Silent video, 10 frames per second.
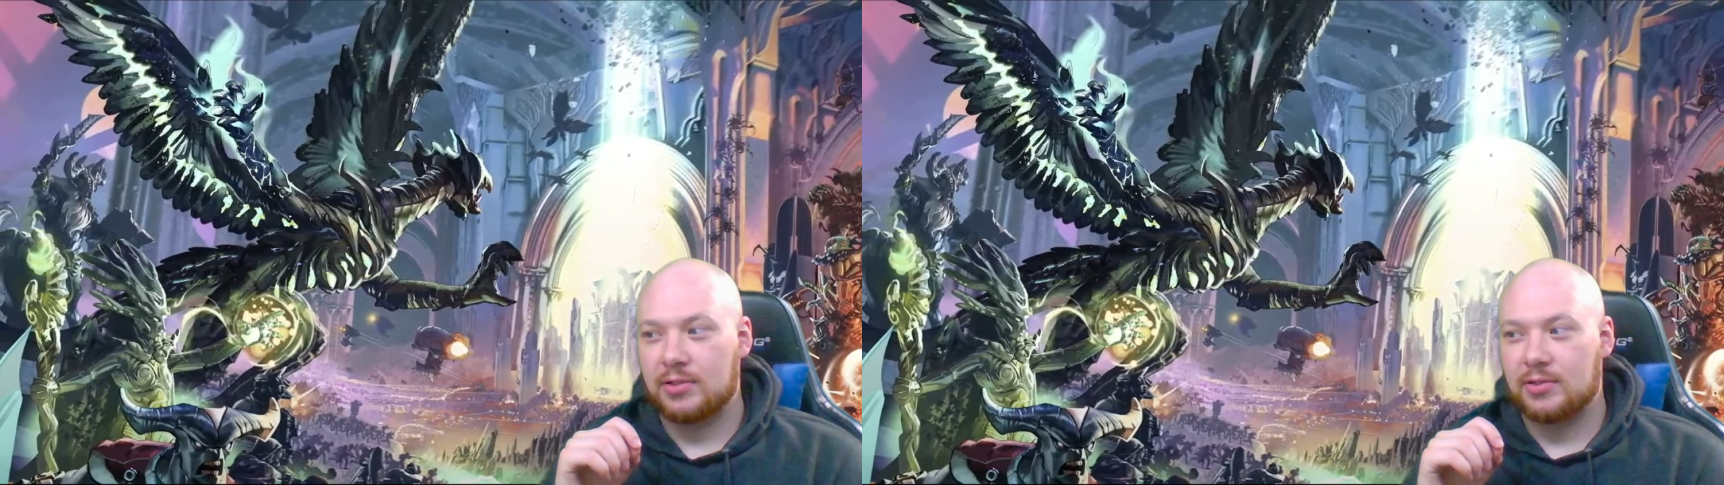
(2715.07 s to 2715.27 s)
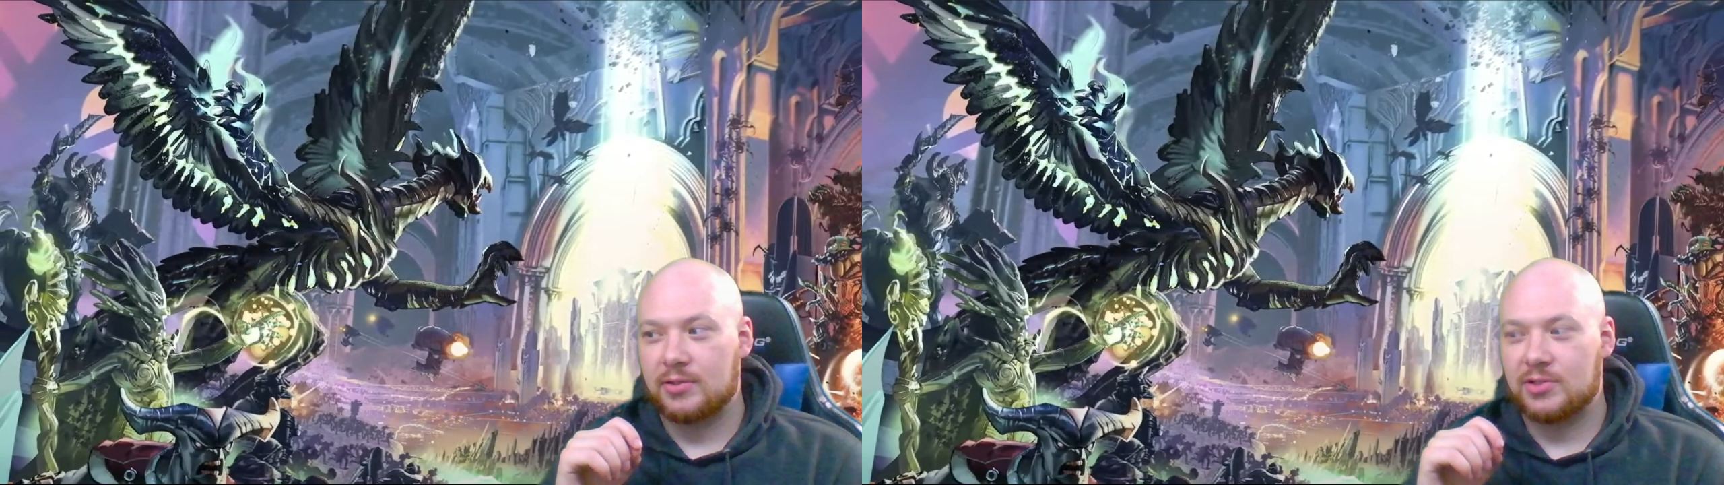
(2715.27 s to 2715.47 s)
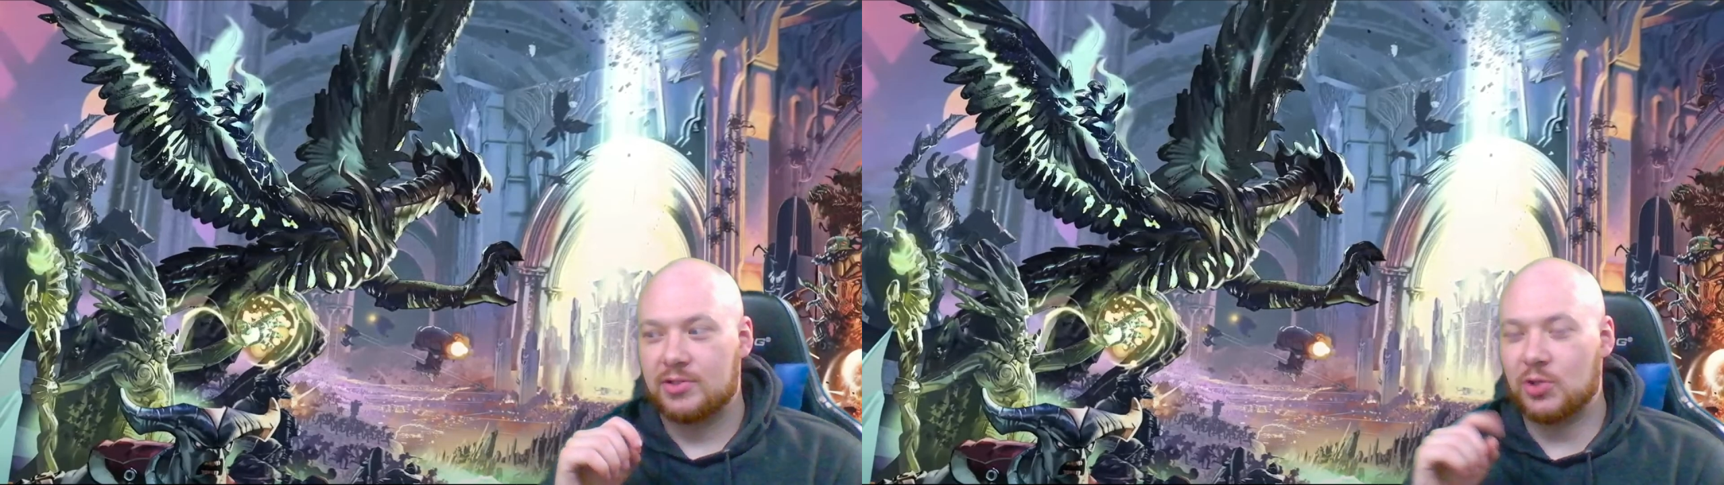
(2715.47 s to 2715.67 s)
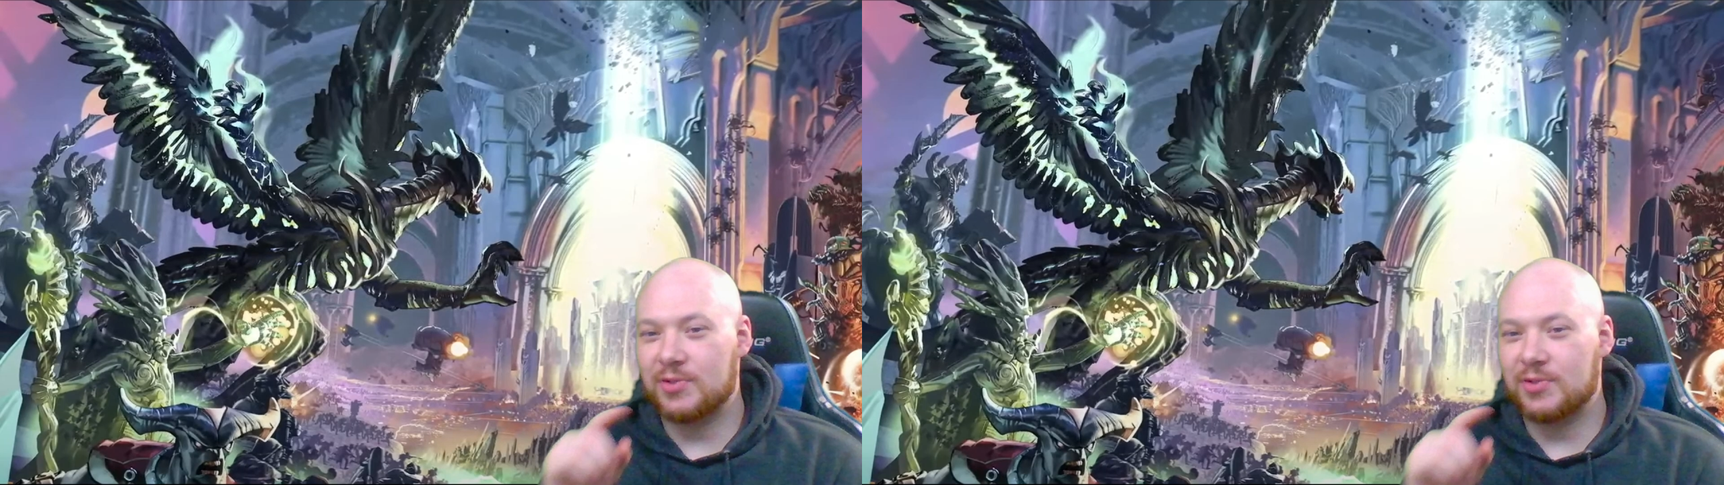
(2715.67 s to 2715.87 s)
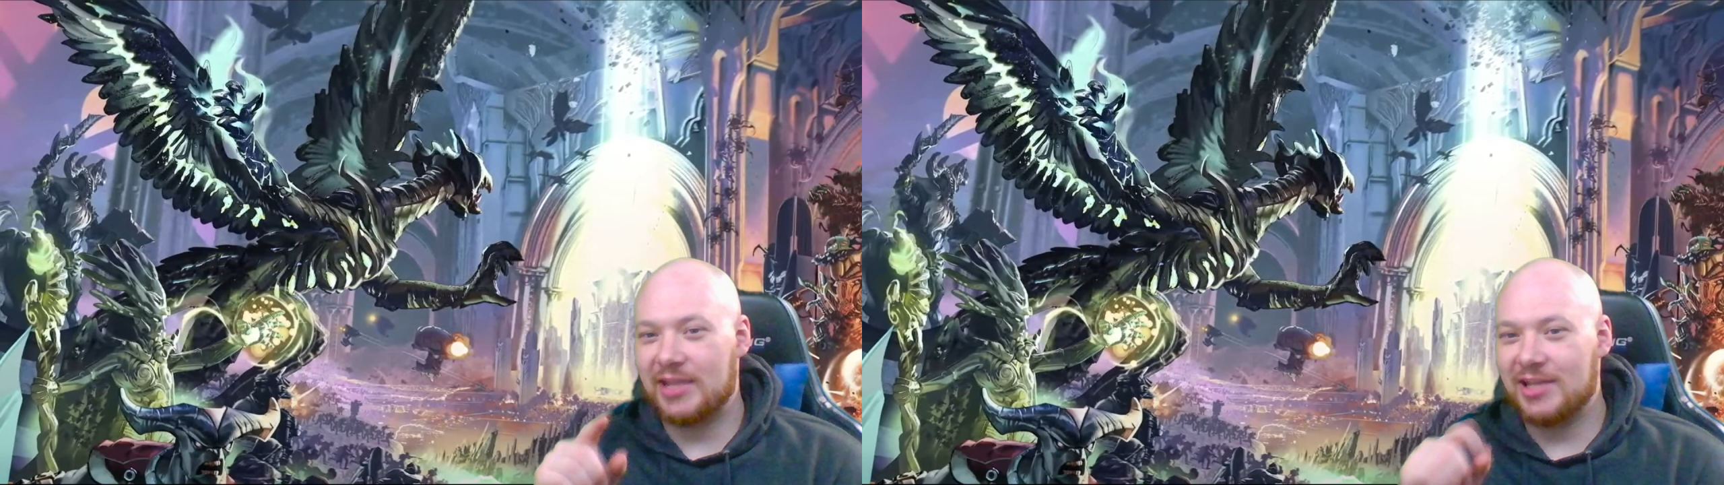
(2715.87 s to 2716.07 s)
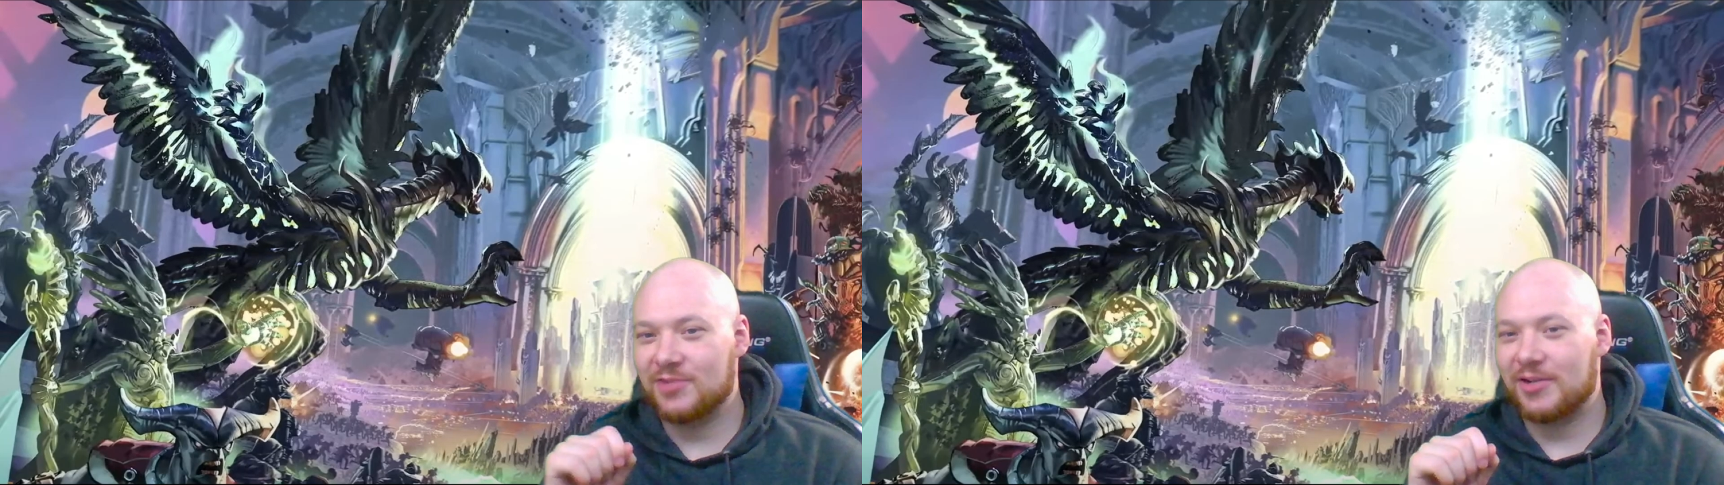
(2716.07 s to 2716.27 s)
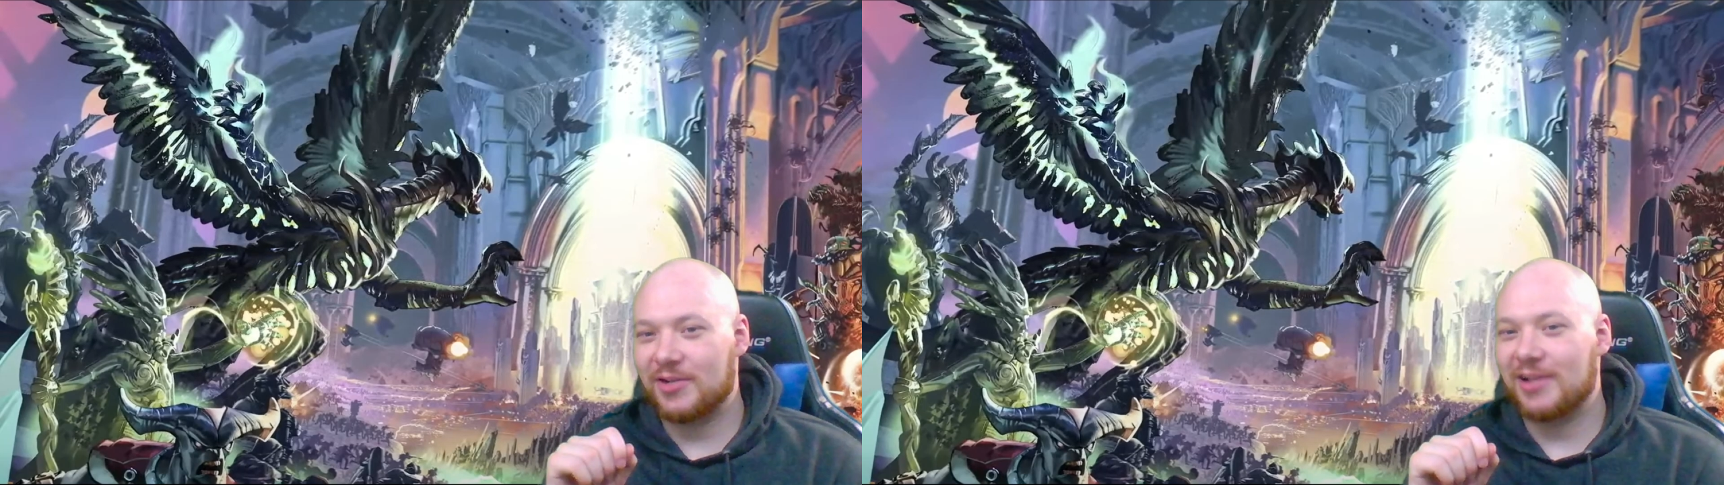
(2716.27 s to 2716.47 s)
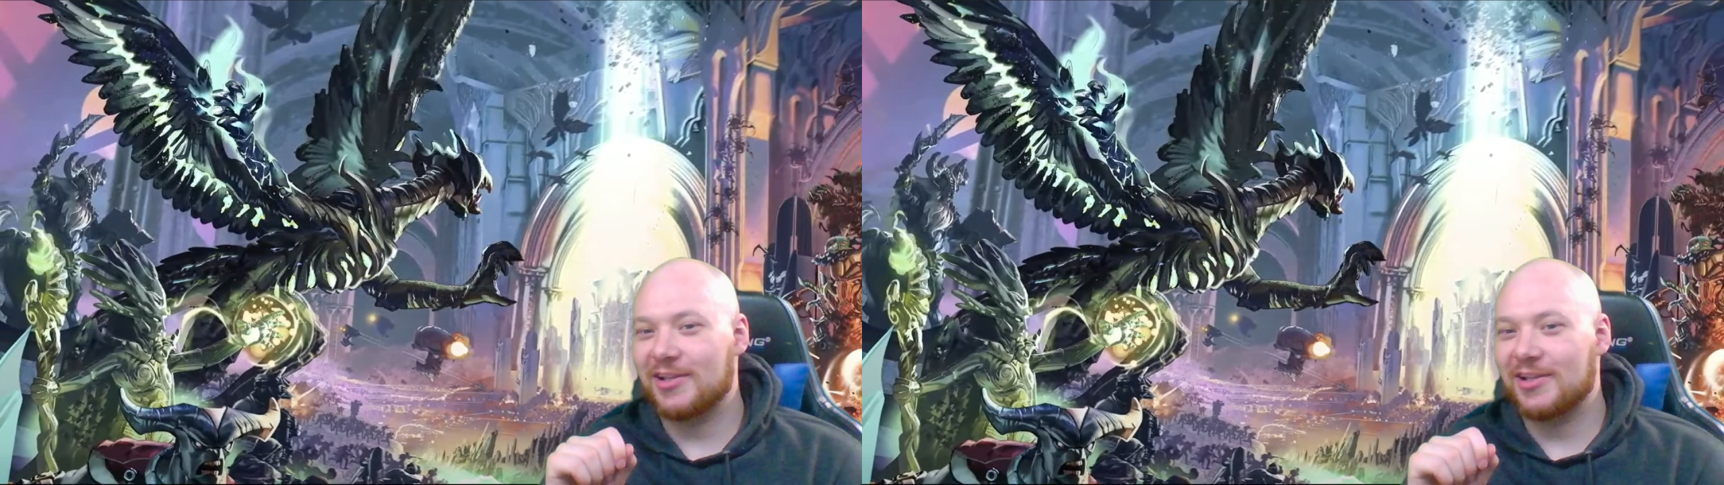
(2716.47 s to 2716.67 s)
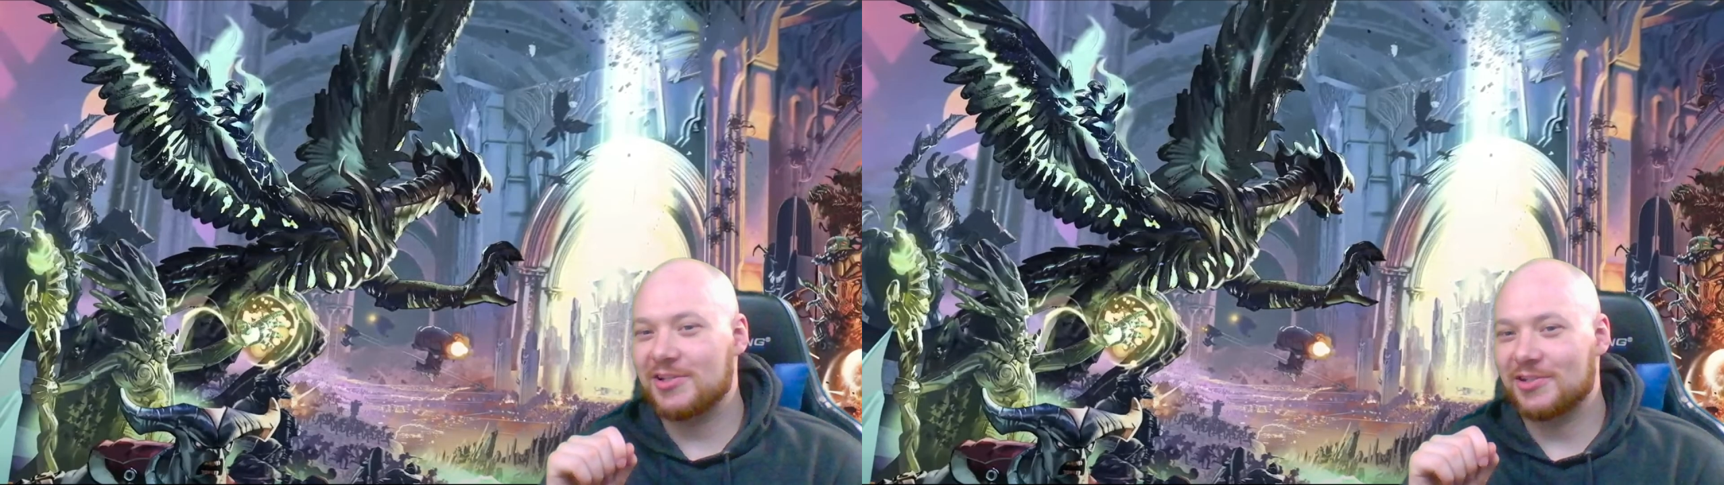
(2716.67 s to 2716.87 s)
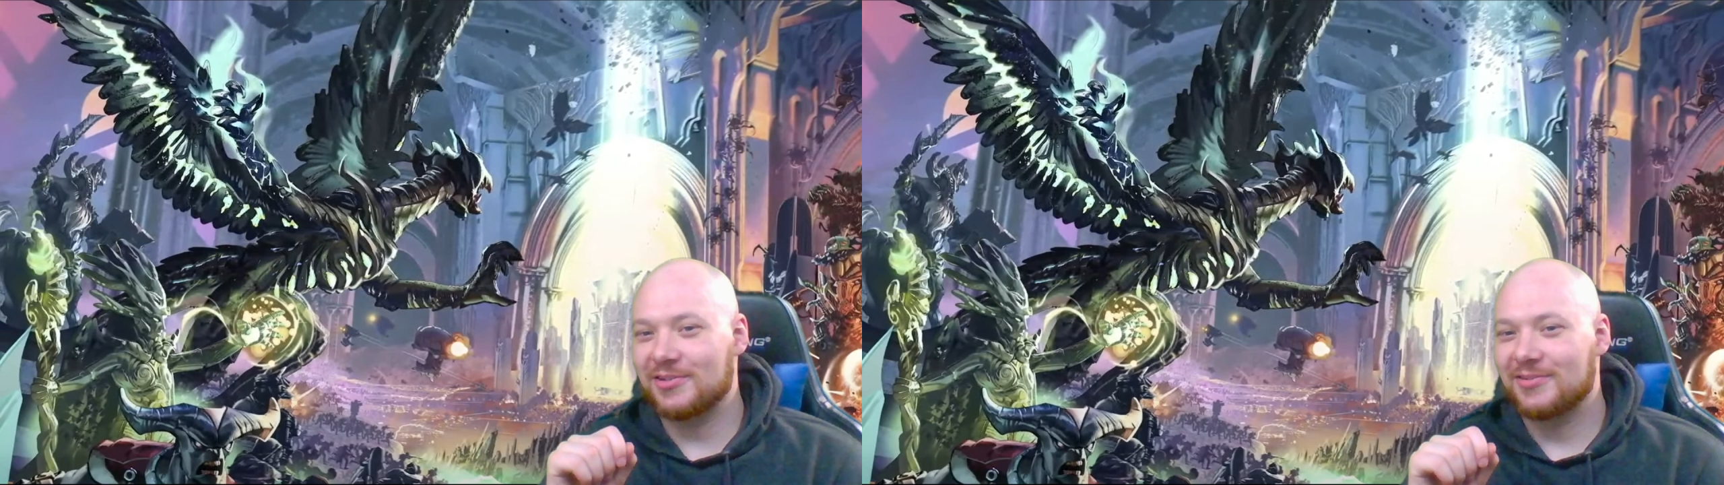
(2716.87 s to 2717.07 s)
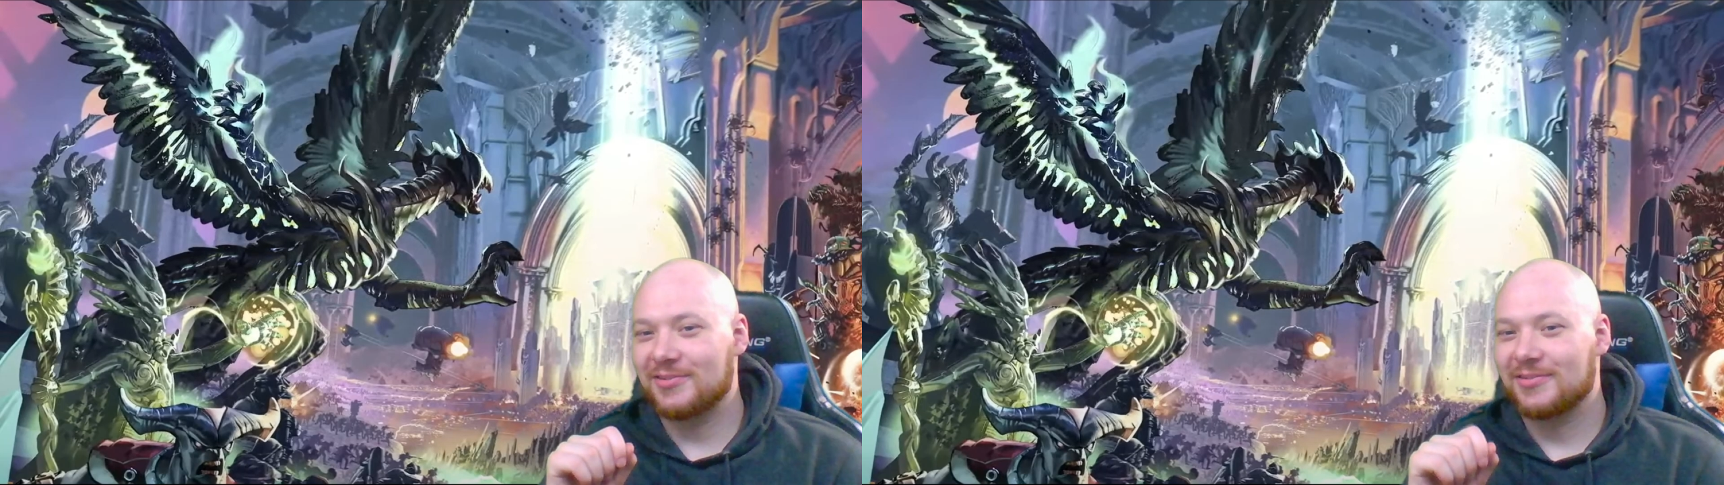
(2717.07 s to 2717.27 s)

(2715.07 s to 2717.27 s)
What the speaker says: So is Age of Annihilation